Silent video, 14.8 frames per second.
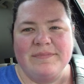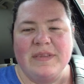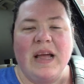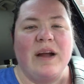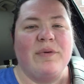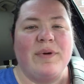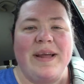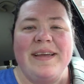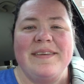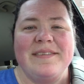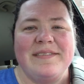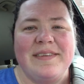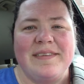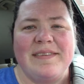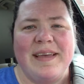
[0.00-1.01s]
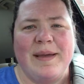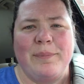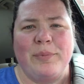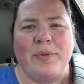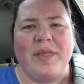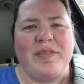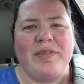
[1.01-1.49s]
not raised to tip
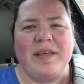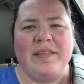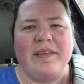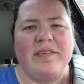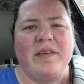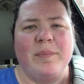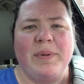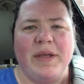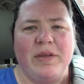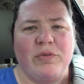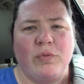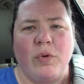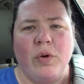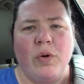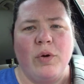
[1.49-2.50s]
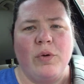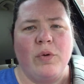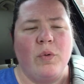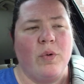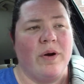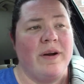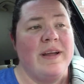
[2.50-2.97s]
or they think the tipping is wrong
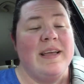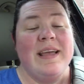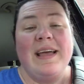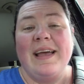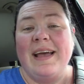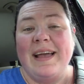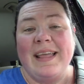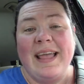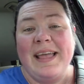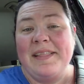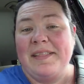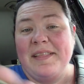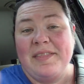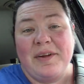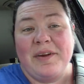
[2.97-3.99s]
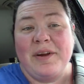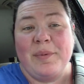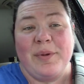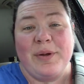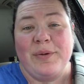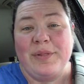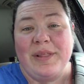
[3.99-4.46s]
or again they're
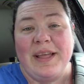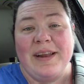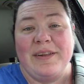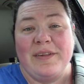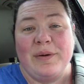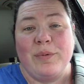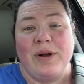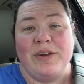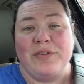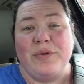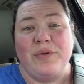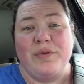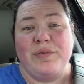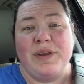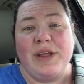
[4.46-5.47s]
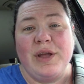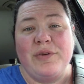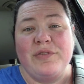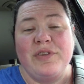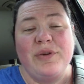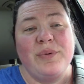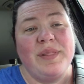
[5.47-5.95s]
going online and they're watching all the
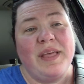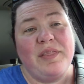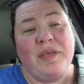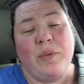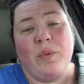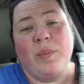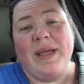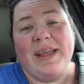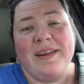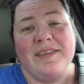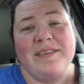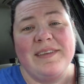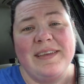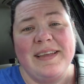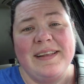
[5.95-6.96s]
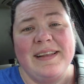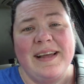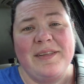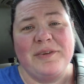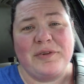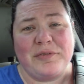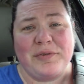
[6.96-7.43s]
videos too and they think we're making a zillion
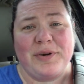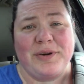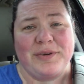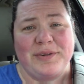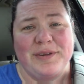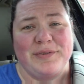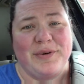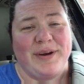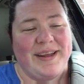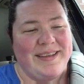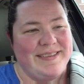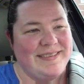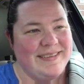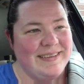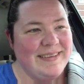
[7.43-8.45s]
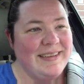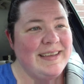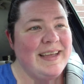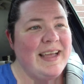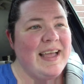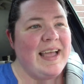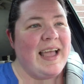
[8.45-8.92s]
dollars for our deliveries
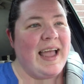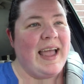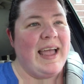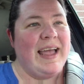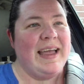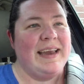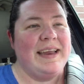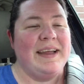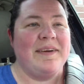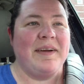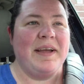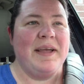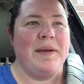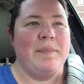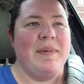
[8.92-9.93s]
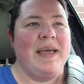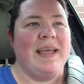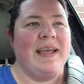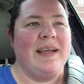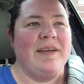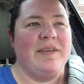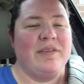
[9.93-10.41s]
and here i am
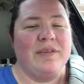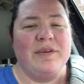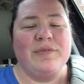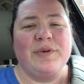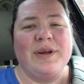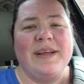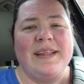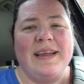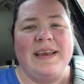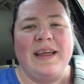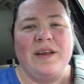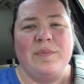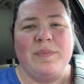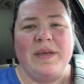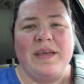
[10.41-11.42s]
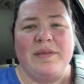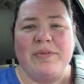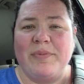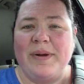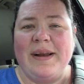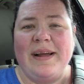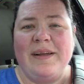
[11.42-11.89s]
making a delivery that netted me
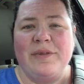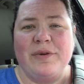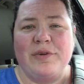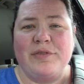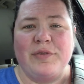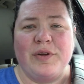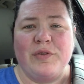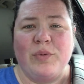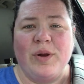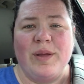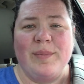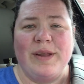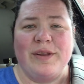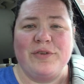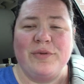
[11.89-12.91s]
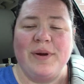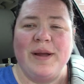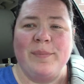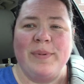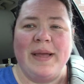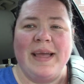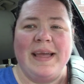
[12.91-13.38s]
three dollars for a 20 minute
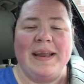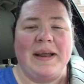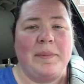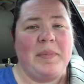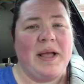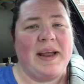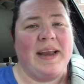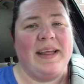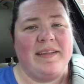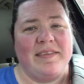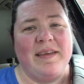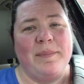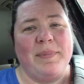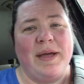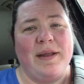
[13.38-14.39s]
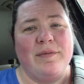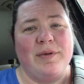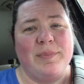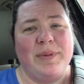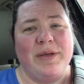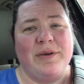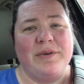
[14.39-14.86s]
trip and i'm not getting a tip out of
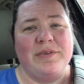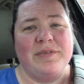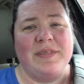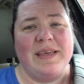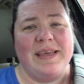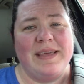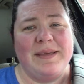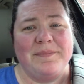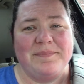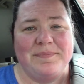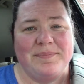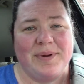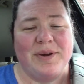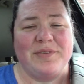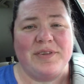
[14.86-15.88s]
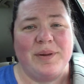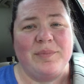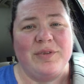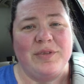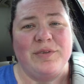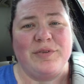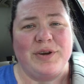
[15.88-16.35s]
it because the person i'm
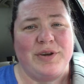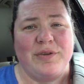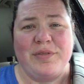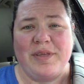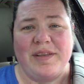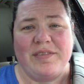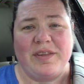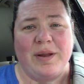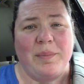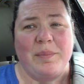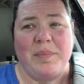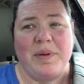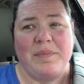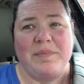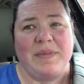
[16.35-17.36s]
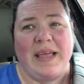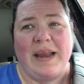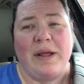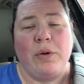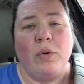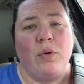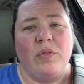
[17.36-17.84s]
delivering to thinks that i'm
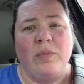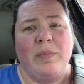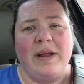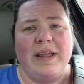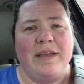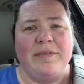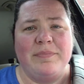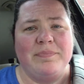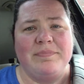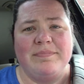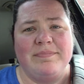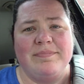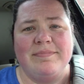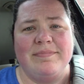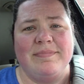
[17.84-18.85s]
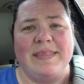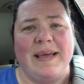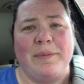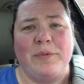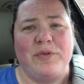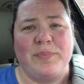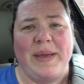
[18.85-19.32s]
getting all the money
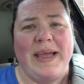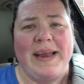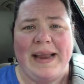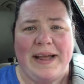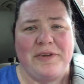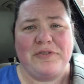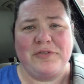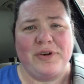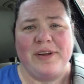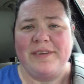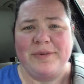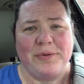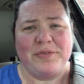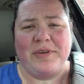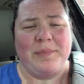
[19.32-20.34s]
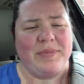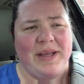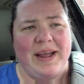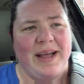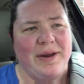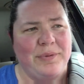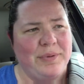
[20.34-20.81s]
that was paid extra or
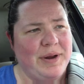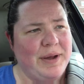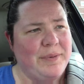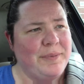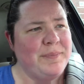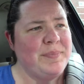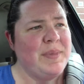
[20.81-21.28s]
something i don't know